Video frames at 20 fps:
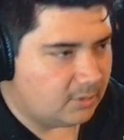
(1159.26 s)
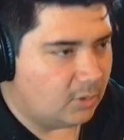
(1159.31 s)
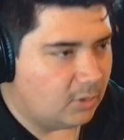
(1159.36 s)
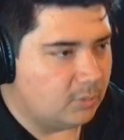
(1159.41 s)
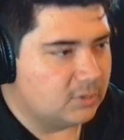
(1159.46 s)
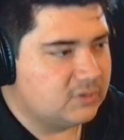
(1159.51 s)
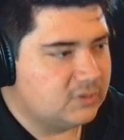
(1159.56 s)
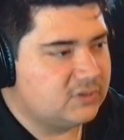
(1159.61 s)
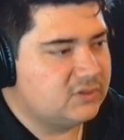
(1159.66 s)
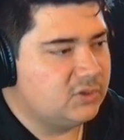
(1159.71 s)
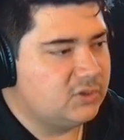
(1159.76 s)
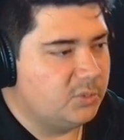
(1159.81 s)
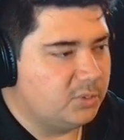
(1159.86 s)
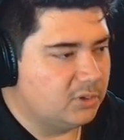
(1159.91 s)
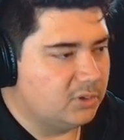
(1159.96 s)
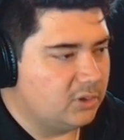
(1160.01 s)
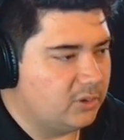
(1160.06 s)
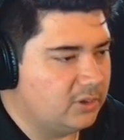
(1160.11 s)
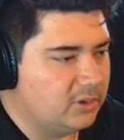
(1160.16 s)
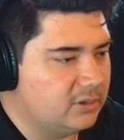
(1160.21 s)
almost
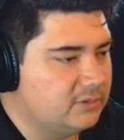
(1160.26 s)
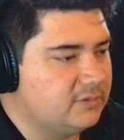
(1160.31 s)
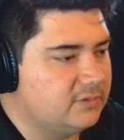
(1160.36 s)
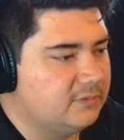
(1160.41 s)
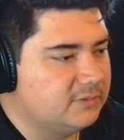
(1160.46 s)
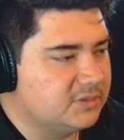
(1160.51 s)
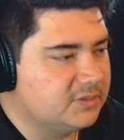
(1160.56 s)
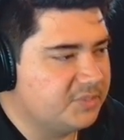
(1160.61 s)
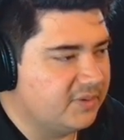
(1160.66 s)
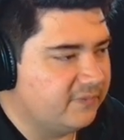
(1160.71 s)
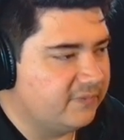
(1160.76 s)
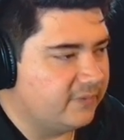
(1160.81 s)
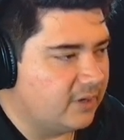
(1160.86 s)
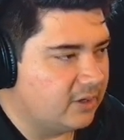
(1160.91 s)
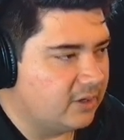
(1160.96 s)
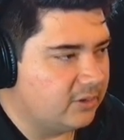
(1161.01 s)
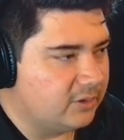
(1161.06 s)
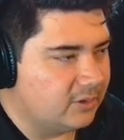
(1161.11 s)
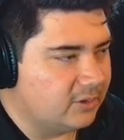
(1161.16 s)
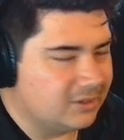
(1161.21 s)
super loyal to Spitfire
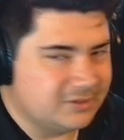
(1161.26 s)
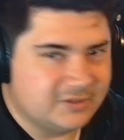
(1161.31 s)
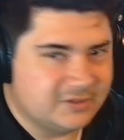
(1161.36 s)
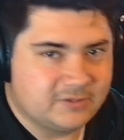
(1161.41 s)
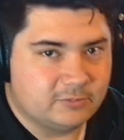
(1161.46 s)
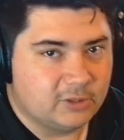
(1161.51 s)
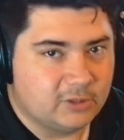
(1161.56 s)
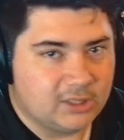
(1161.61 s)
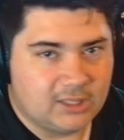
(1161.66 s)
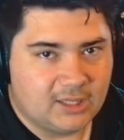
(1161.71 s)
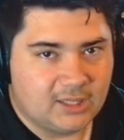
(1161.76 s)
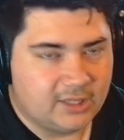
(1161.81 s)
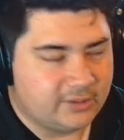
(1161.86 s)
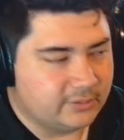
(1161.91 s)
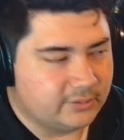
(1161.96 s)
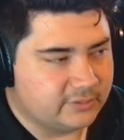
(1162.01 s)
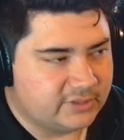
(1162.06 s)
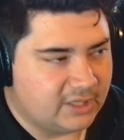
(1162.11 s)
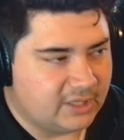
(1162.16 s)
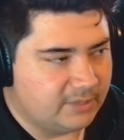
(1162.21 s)
Audio. I just really like
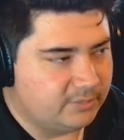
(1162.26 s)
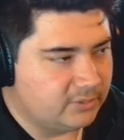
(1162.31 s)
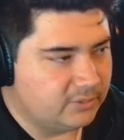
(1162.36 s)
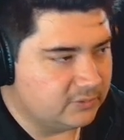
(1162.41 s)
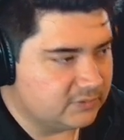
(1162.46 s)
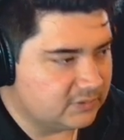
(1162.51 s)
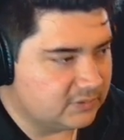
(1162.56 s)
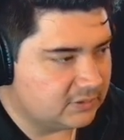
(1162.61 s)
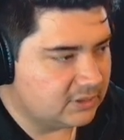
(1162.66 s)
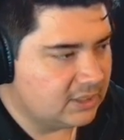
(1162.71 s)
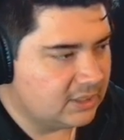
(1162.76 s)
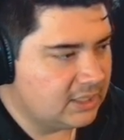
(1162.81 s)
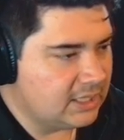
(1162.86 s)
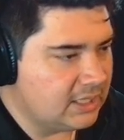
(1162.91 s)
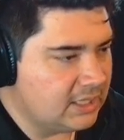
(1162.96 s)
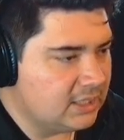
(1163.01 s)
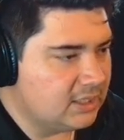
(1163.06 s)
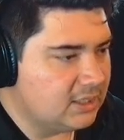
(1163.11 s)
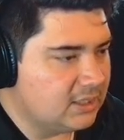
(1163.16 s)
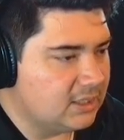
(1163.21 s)
their samples and
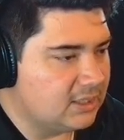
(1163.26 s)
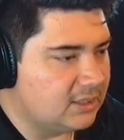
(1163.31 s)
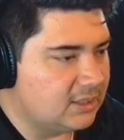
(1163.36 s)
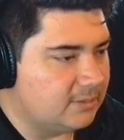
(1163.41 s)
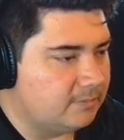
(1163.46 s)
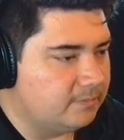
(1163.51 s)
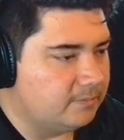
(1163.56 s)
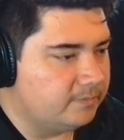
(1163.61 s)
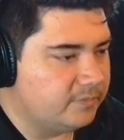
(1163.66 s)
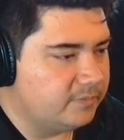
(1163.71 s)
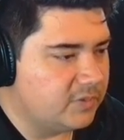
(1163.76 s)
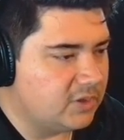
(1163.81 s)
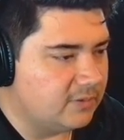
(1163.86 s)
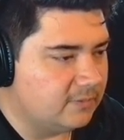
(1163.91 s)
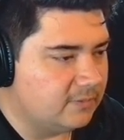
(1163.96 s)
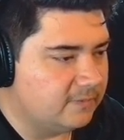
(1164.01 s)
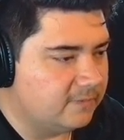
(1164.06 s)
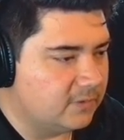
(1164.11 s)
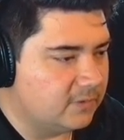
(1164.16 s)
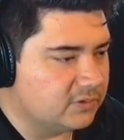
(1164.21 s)

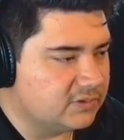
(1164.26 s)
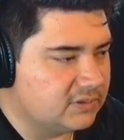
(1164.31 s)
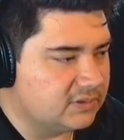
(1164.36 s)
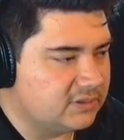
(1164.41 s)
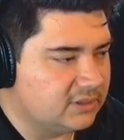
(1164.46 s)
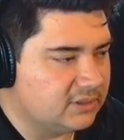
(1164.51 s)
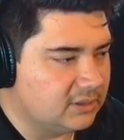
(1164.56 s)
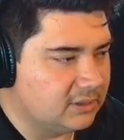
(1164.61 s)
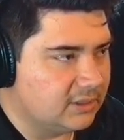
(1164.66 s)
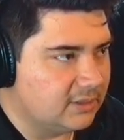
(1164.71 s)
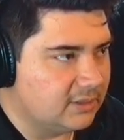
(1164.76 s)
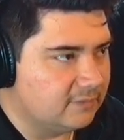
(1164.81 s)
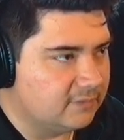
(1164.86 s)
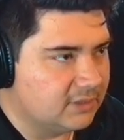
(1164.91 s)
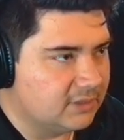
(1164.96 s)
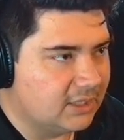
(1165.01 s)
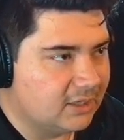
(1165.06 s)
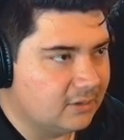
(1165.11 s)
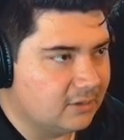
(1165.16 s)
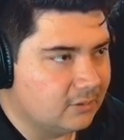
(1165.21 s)
the versatility of
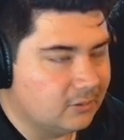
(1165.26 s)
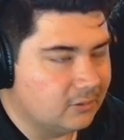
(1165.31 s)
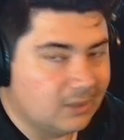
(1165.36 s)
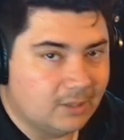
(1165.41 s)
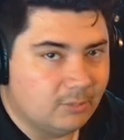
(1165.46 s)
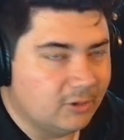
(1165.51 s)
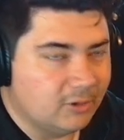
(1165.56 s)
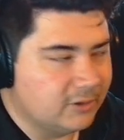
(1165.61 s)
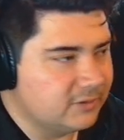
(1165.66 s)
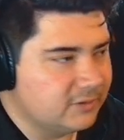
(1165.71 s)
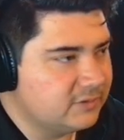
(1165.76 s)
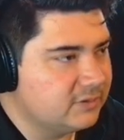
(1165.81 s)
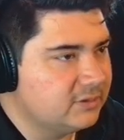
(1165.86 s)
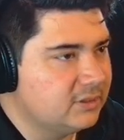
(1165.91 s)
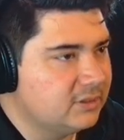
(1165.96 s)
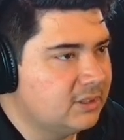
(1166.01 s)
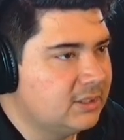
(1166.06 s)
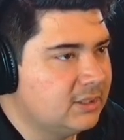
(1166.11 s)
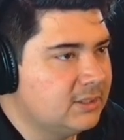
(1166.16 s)
a lot of their libraries.